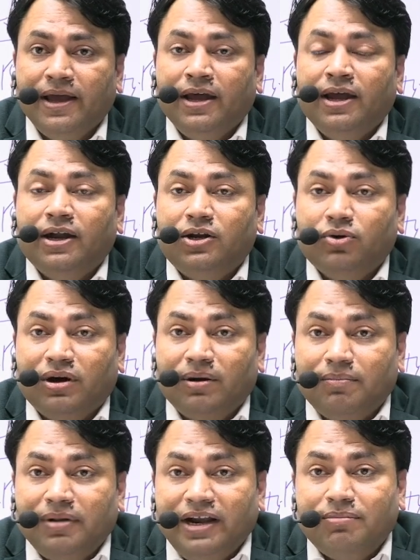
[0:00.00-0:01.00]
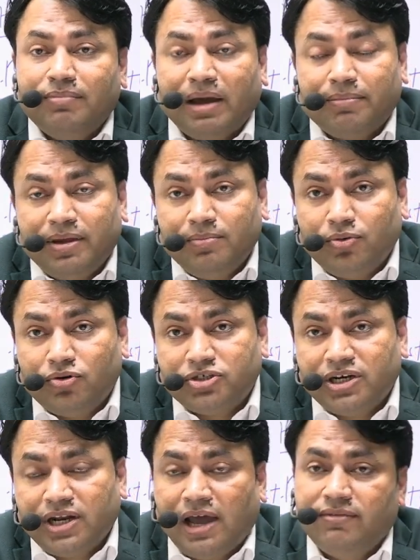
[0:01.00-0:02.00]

to complete mapping portion, I will